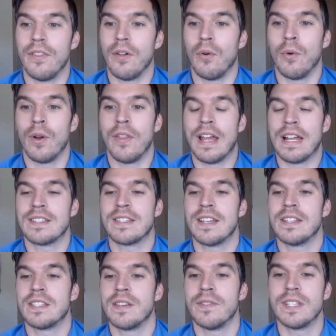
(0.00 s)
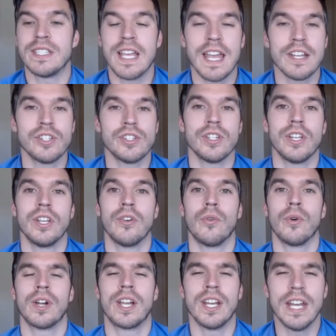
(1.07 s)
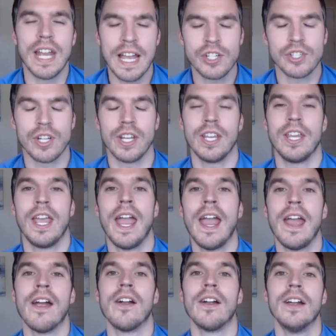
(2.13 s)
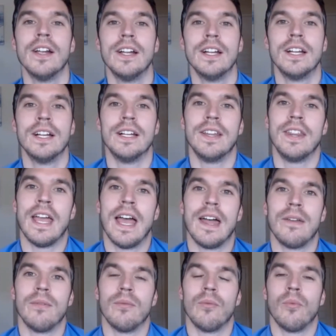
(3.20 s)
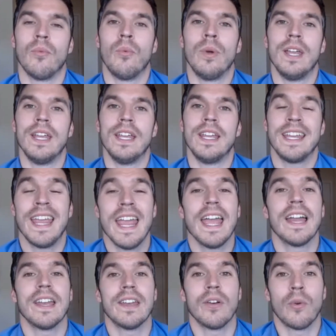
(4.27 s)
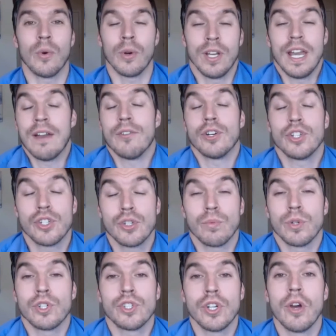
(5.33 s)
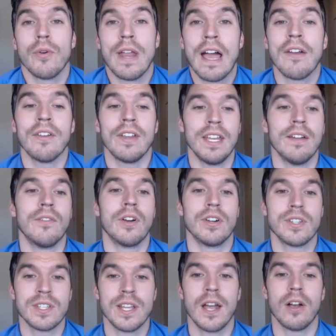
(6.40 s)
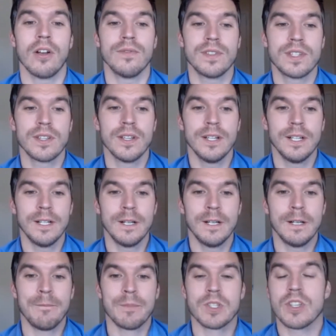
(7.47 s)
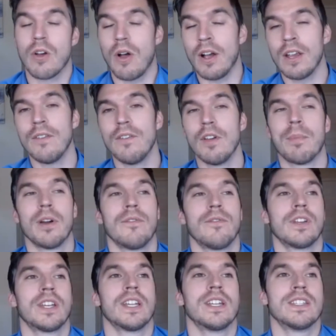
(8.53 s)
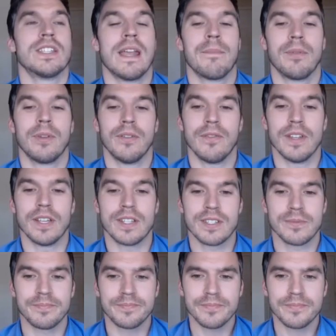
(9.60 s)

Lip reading: or that sense of attention or connection and care that we can't, or never were shown how to give ourselves. So I'll give you a perfect example of this.